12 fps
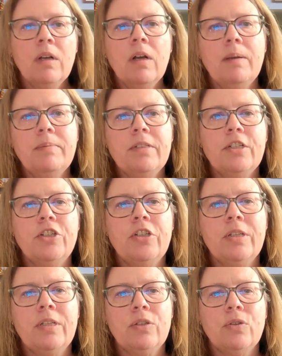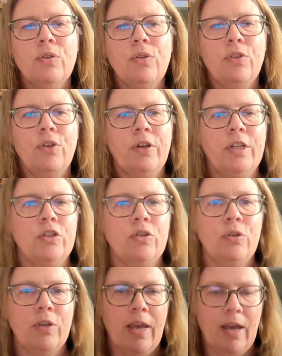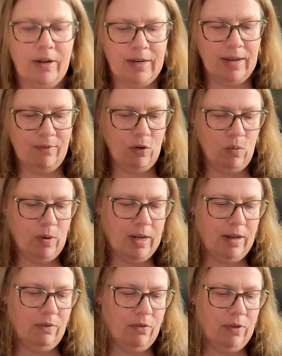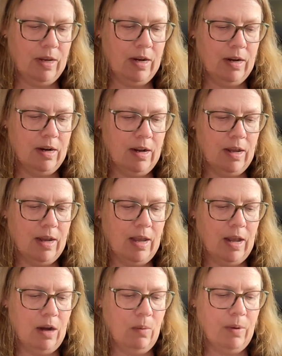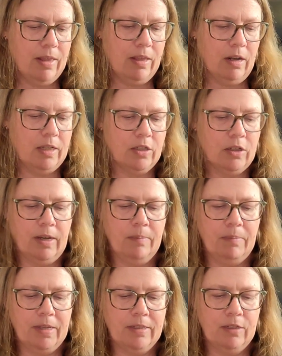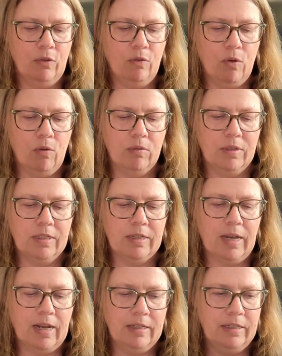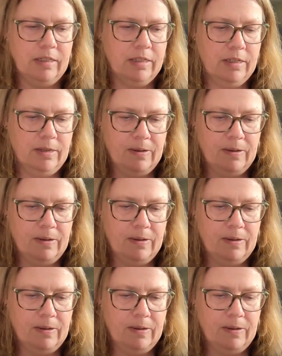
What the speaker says: I'm stitching this on 32 count even weave in a colourway that I dyed myself called Starlet.